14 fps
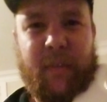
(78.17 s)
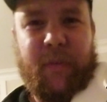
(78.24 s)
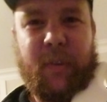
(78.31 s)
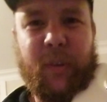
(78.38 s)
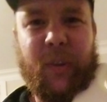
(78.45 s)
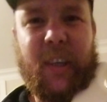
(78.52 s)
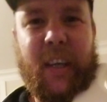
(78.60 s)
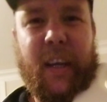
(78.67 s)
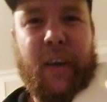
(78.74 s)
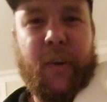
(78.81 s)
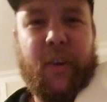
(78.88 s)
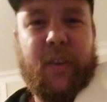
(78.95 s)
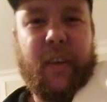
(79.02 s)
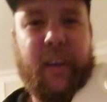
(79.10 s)
filthy
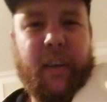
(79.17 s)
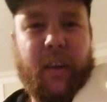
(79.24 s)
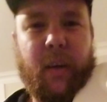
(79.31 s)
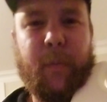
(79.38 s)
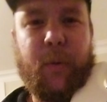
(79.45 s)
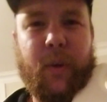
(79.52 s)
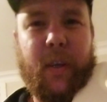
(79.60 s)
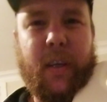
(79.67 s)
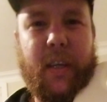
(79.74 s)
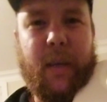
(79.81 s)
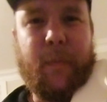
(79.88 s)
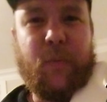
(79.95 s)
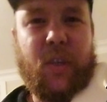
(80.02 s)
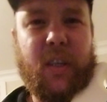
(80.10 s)
heretic and I put
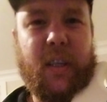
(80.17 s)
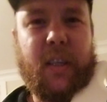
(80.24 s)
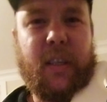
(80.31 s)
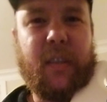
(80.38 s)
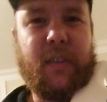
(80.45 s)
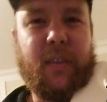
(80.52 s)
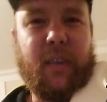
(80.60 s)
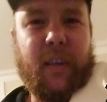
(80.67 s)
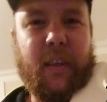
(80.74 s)
EMGs